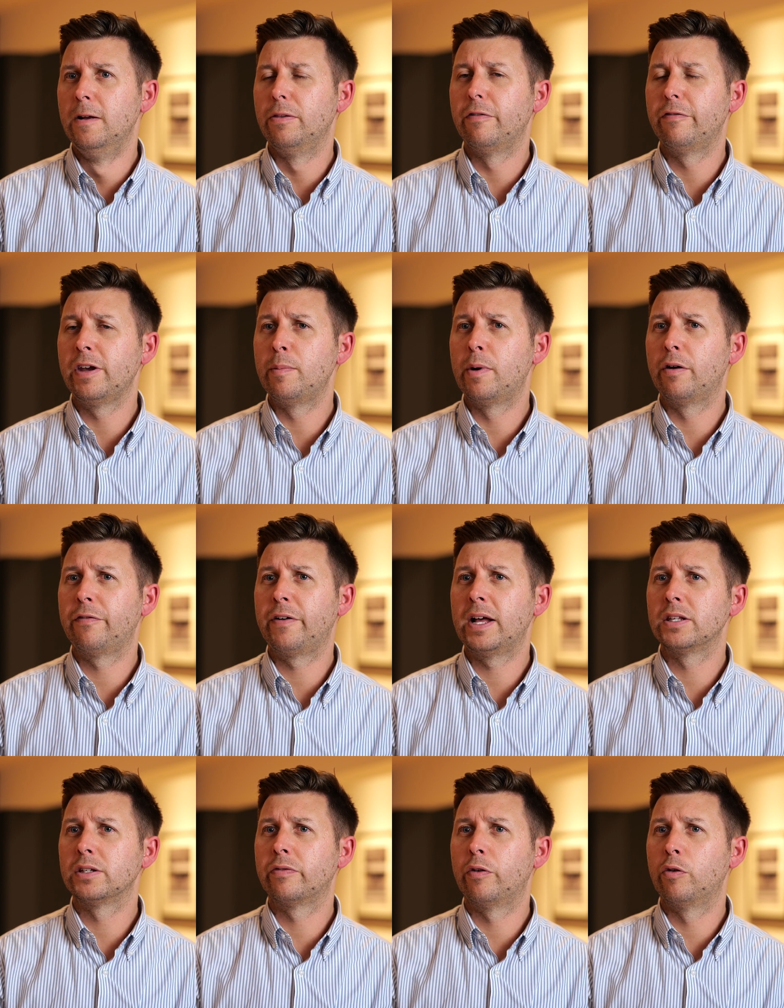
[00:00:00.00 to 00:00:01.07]
the female
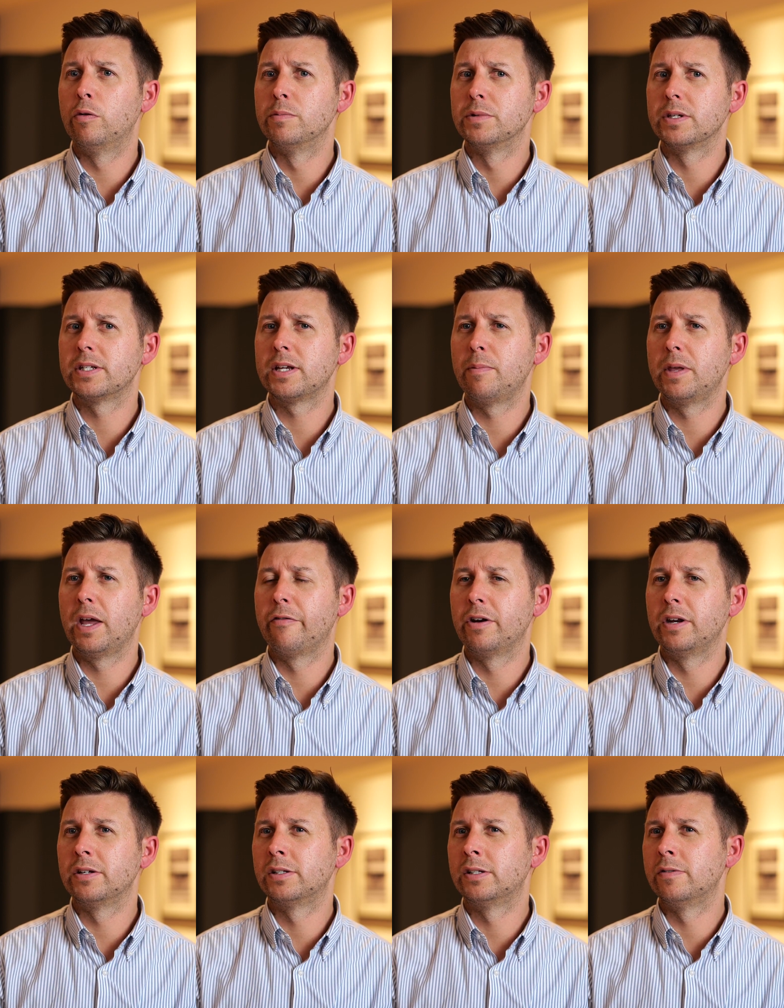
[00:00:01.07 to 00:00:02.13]
fans forums and some of the other
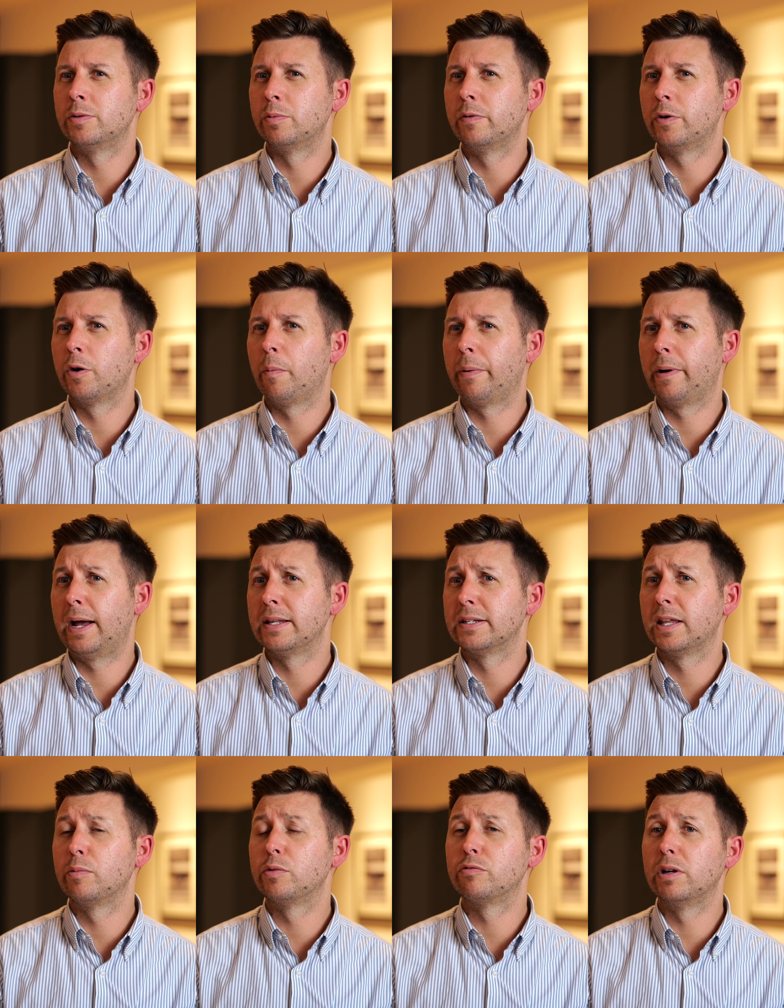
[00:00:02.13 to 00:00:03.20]
initiatives we've got planned.
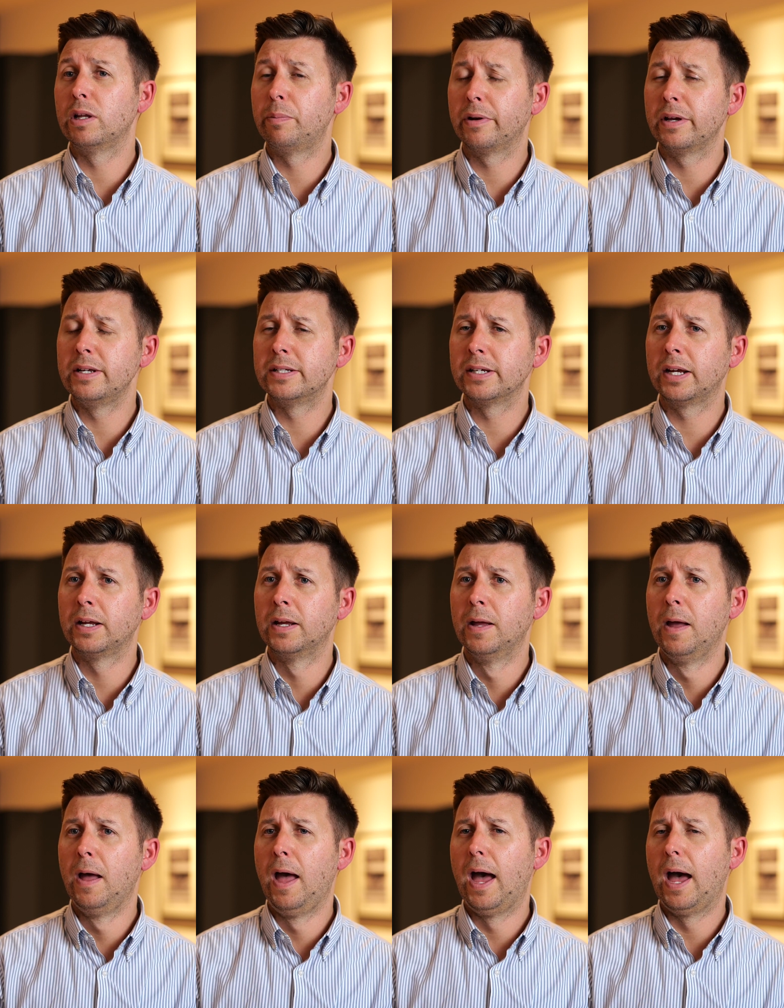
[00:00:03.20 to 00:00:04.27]
So that was really pleasing.
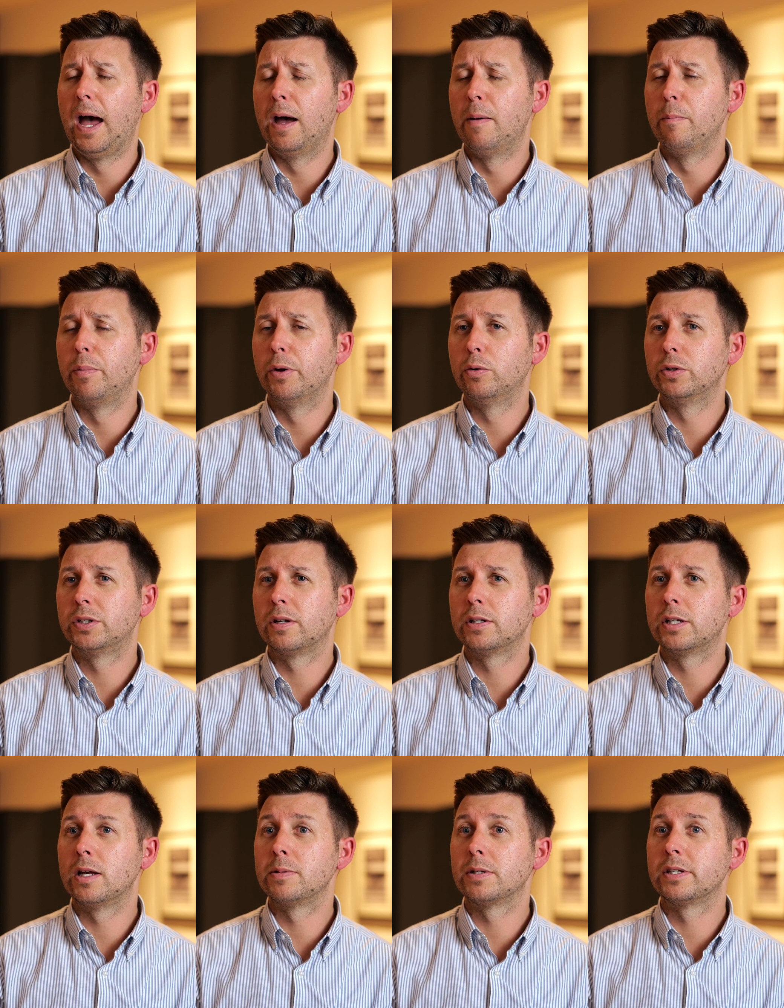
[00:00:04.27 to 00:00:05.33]
But also in
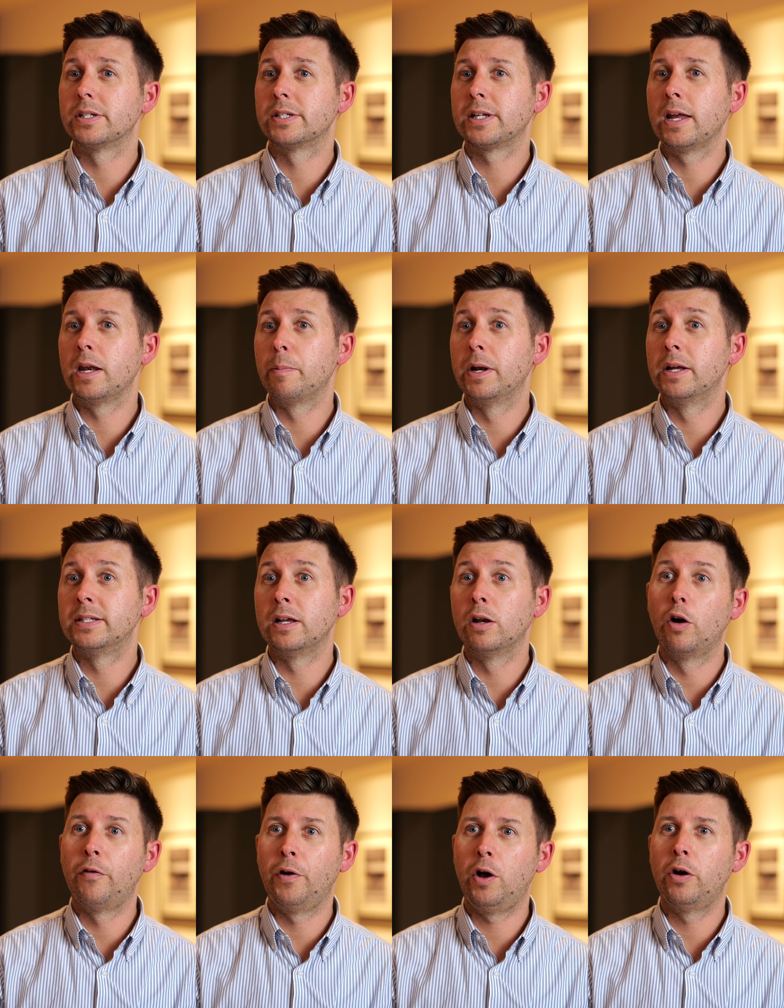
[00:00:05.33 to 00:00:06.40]
terms of sustainability, a
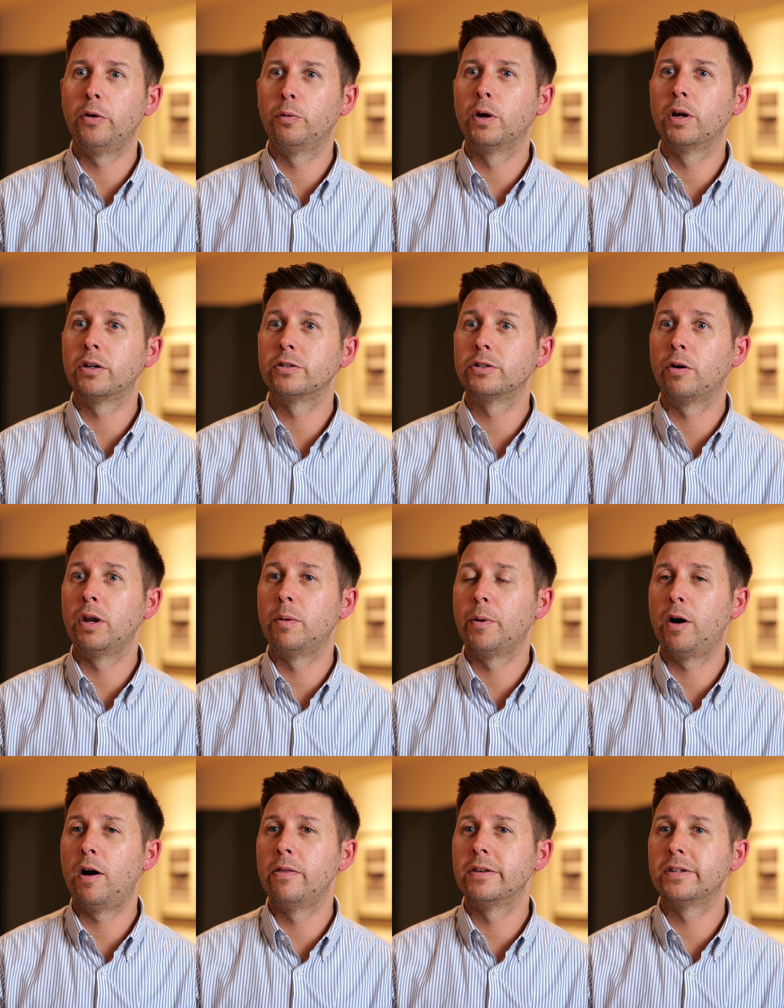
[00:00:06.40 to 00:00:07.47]
lot of hard work has gone in
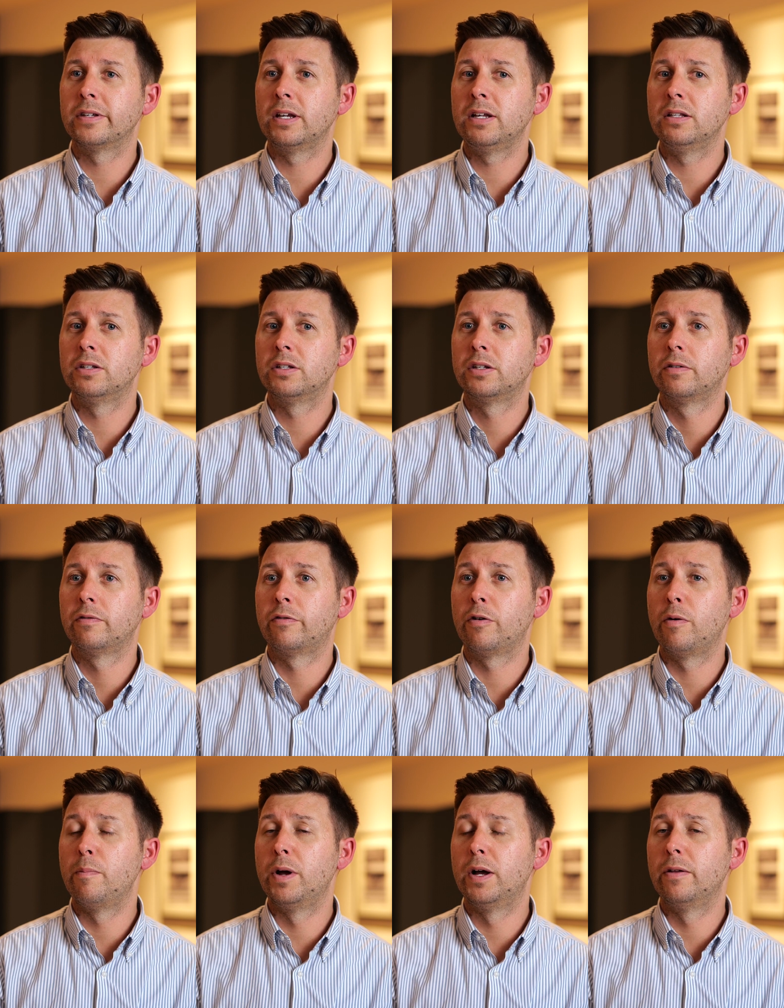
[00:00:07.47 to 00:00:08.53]
behind the scenes
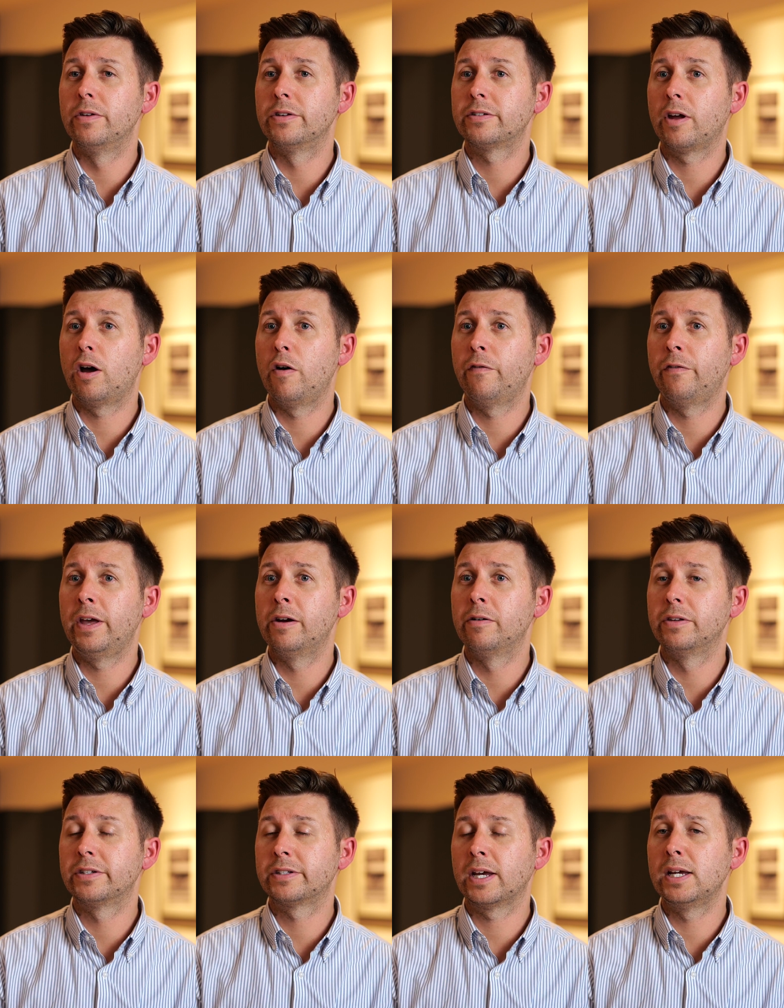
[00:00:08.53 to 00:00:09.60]
from the staff here
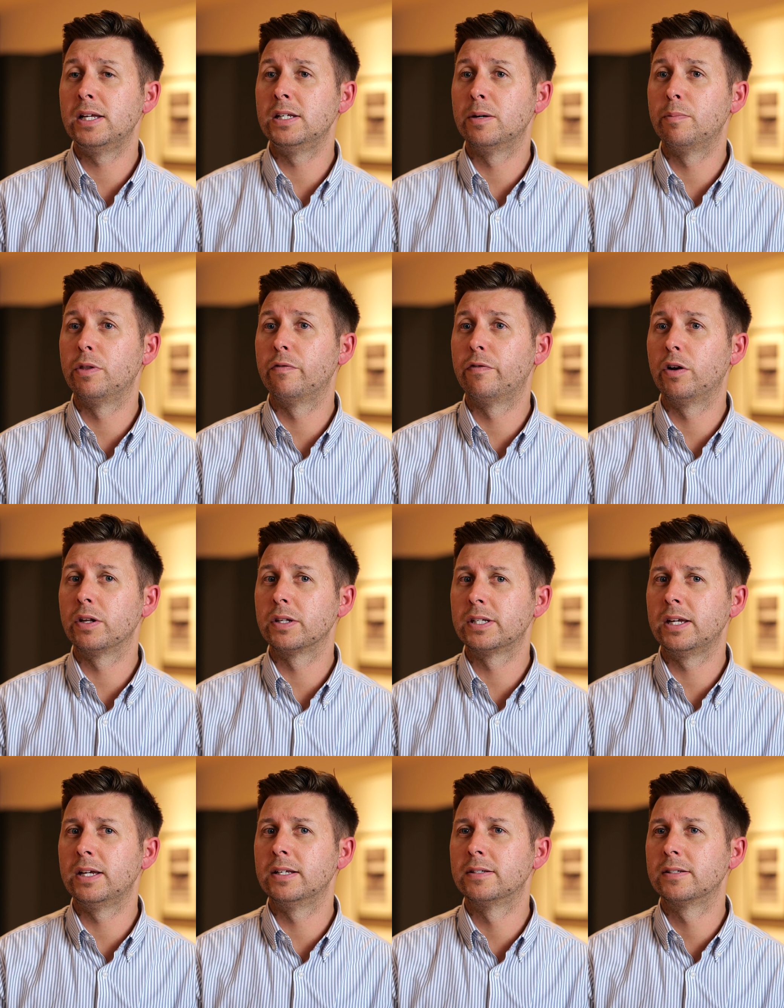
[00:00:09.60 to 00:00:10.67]
at the stadium and the
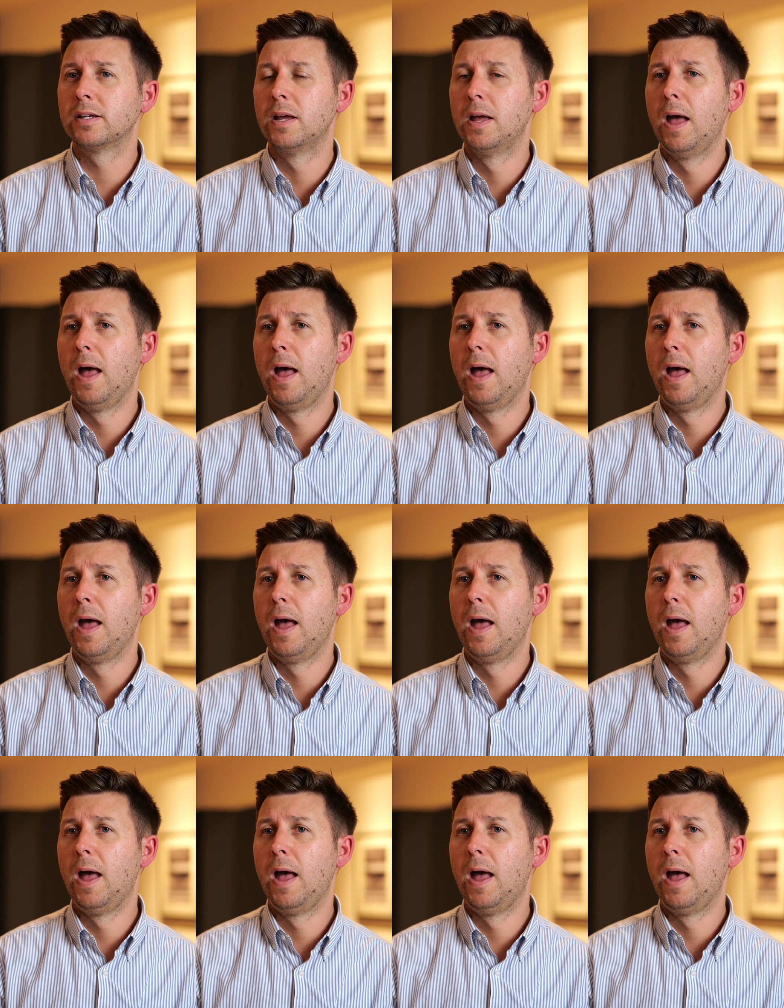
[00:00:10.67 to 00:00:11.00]
volunteers.